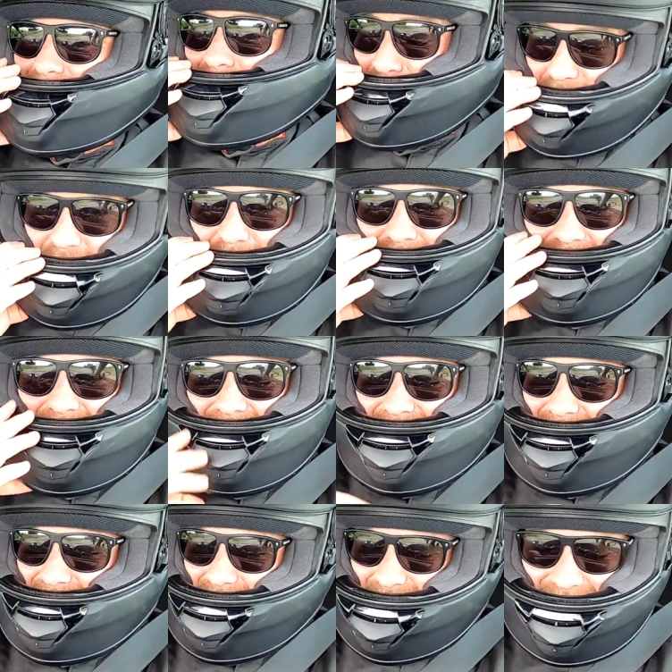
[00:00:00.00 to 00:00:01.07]
I'm
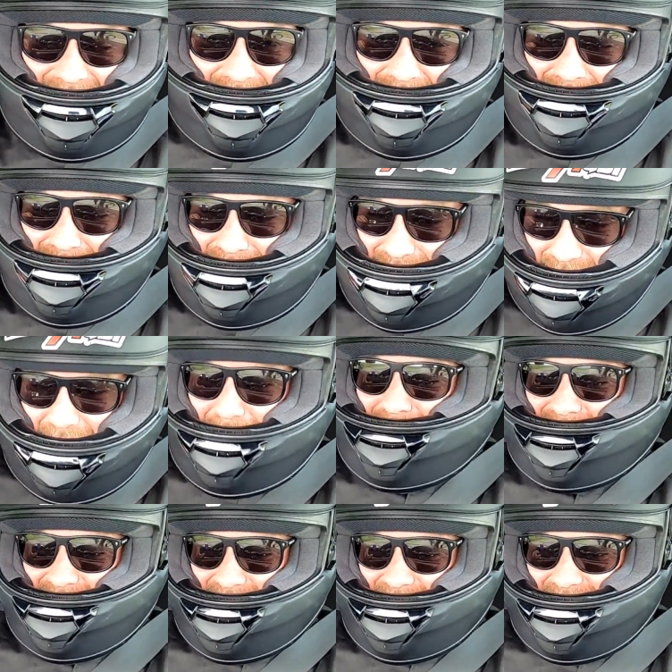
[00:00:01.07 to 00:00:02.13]
nervous. It is
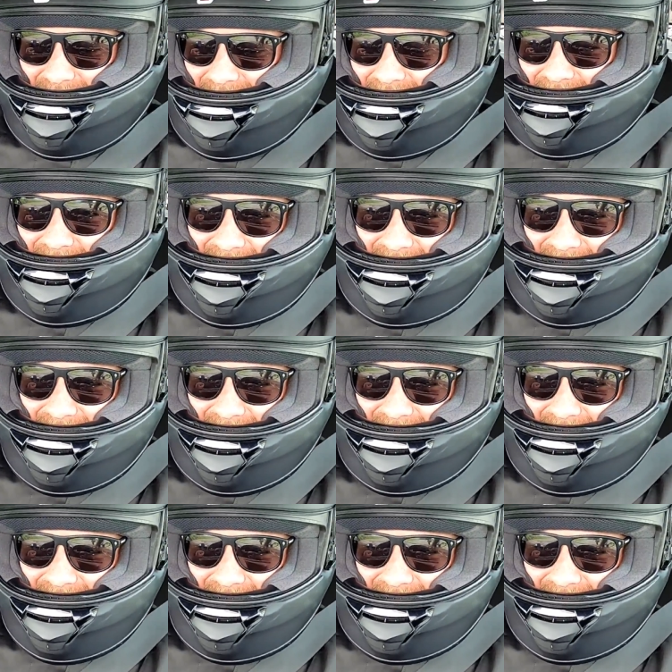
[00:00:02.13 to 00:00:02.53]
toasty.